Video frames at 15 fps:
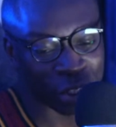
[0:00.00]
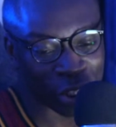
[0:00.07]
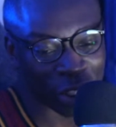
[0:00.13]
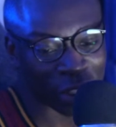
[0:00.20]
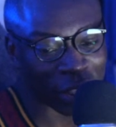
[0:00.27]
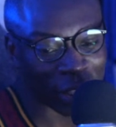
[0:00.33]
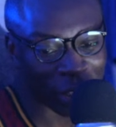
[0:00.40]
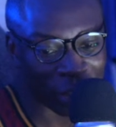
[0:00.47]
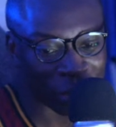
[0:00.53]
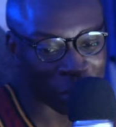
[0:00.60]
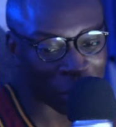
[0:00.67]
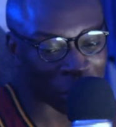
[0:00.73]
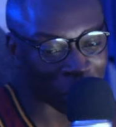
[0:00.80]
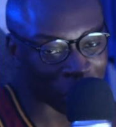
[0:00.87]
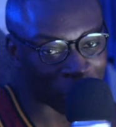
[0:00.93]
cheater,
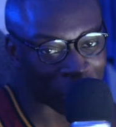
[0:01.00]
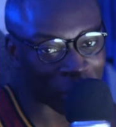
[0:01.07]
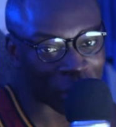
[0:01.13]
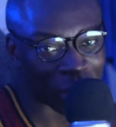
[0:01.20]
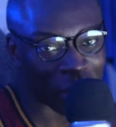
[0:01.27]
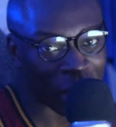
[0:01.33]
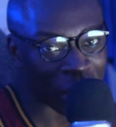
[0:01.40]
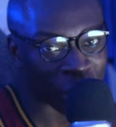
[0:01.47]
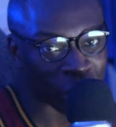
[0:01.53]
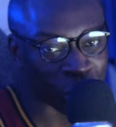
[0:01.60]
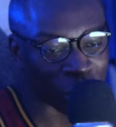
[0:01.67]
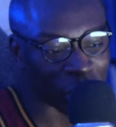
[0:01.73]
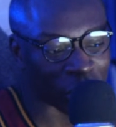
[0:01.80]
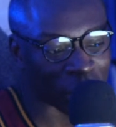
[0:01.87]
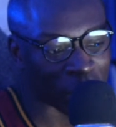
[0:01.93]
so I
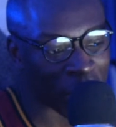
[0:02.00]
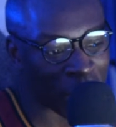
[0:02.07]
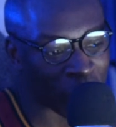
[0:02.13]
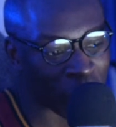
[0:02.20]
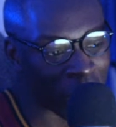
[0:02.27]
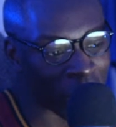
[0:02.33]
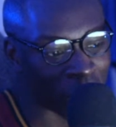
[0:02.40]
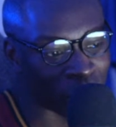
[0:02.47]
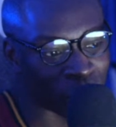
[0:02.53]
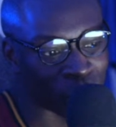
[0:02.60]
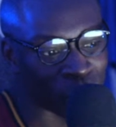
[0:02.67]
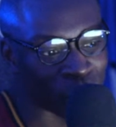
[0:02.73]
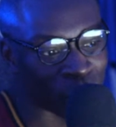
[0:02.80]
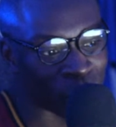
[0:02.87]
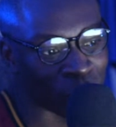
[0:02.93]
cheat my way
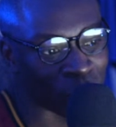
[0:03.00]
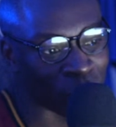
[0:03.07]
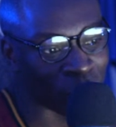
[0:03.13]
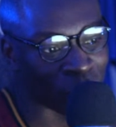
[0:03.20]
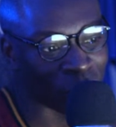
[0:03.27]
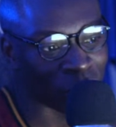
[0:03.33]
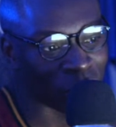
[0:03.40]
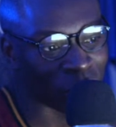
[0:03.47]
into